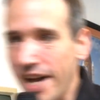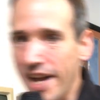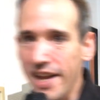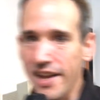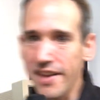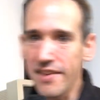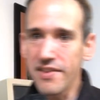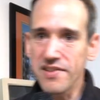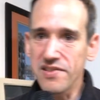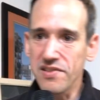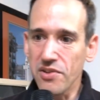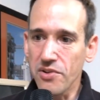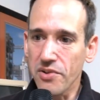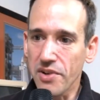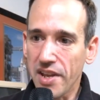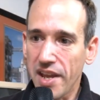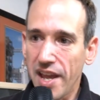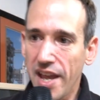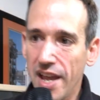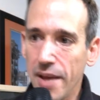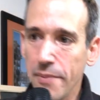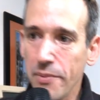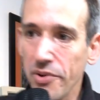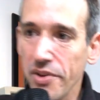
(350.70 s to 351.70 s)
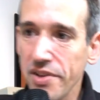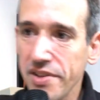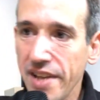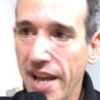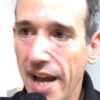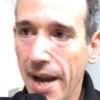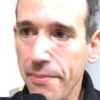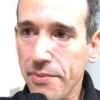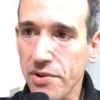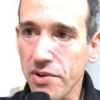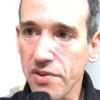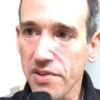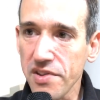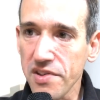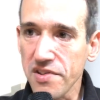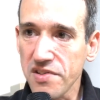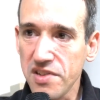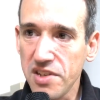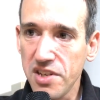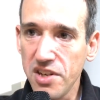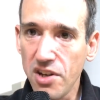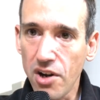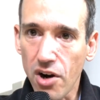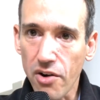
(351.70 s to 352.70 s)
this little cable adapter, this
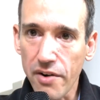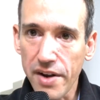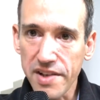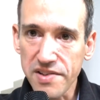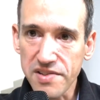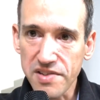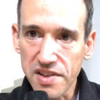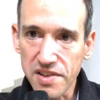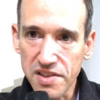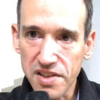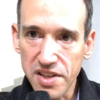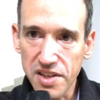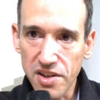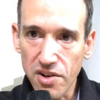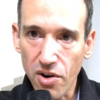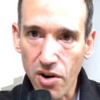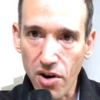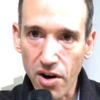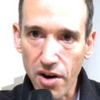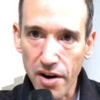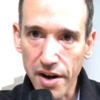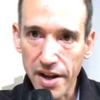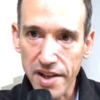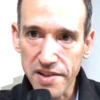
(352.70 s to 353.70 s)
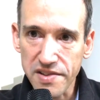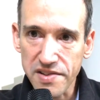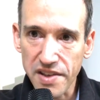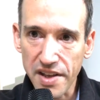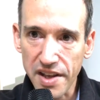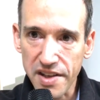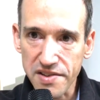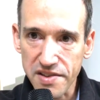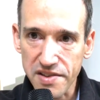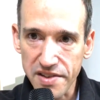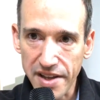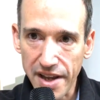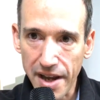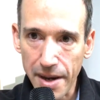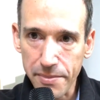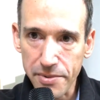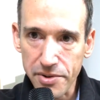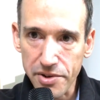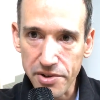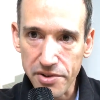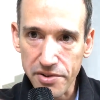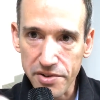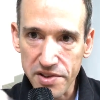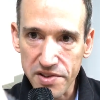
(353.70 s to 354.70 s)
TRS to TRSS
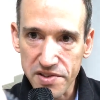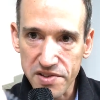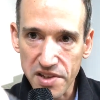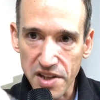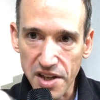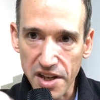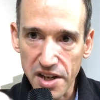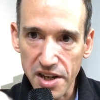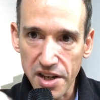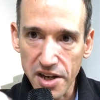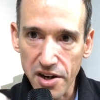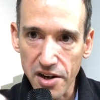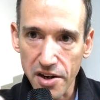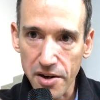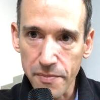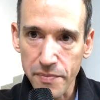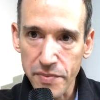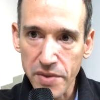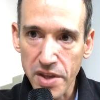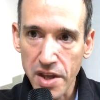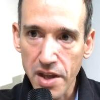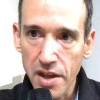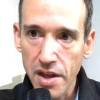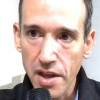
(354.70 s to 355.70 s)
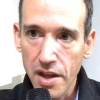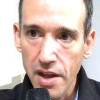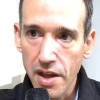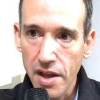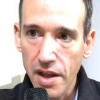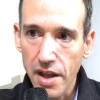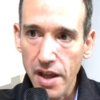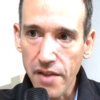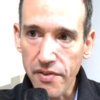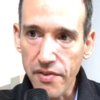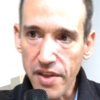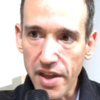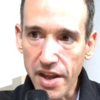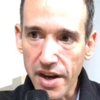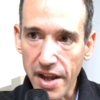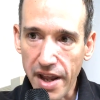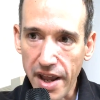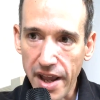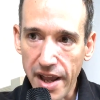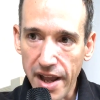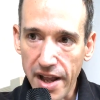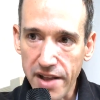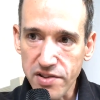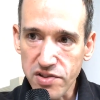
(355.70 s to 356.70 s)
adapter, this thing here. And then I
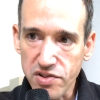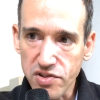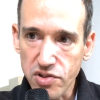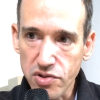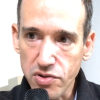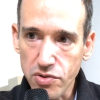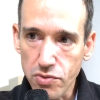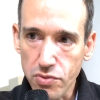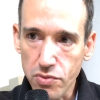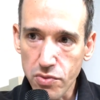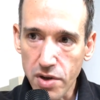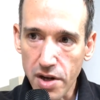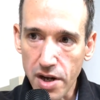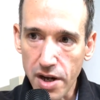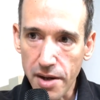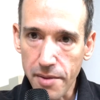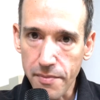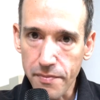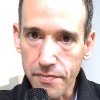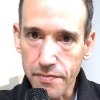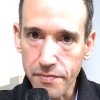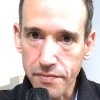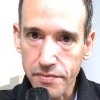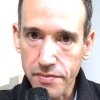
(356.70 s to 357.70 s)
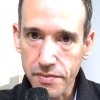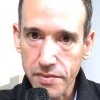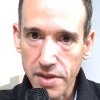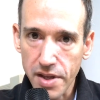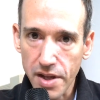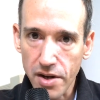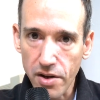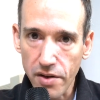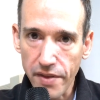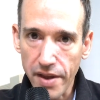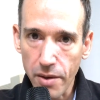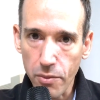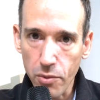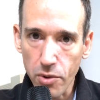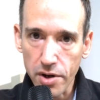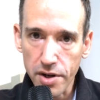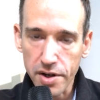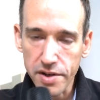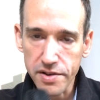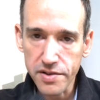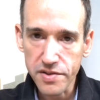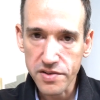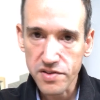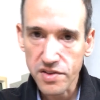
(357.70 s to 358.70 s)
had to get all that
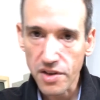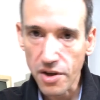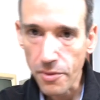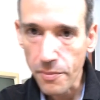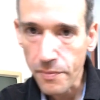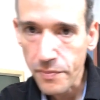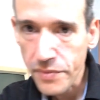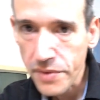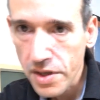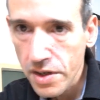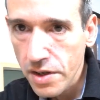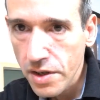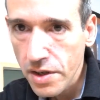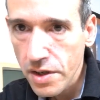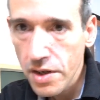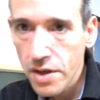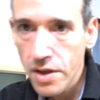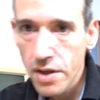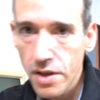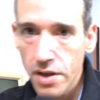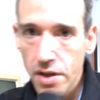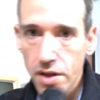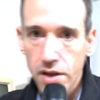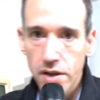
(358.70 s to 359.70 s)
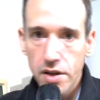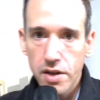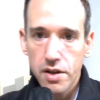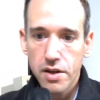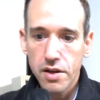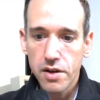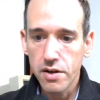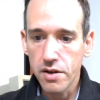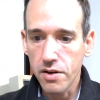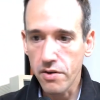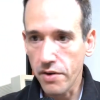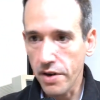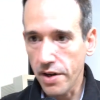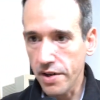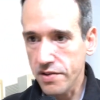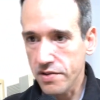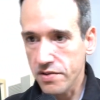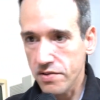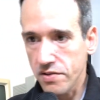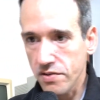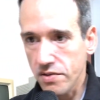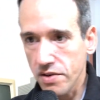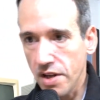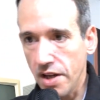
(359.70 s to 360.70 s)
working. So, all right,
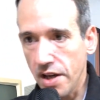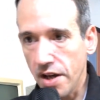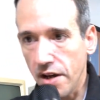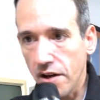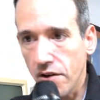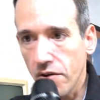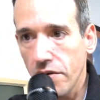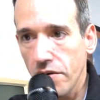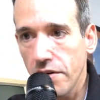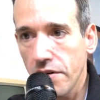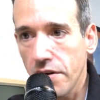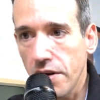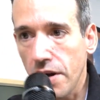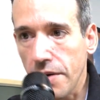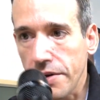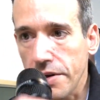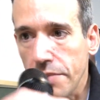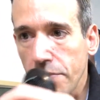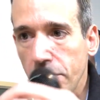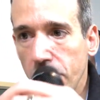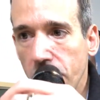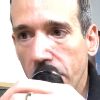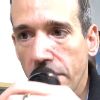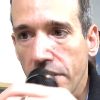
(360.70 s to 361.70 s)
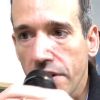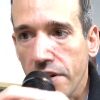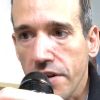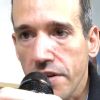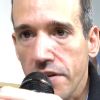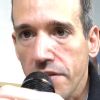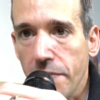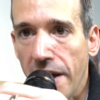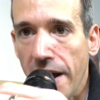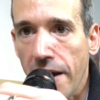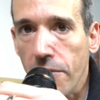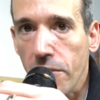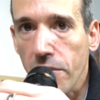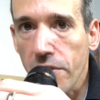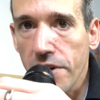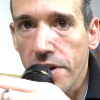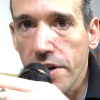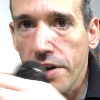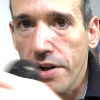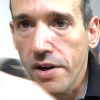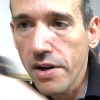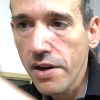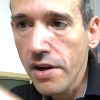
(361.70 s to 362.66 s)
so now I'm going to plug power in.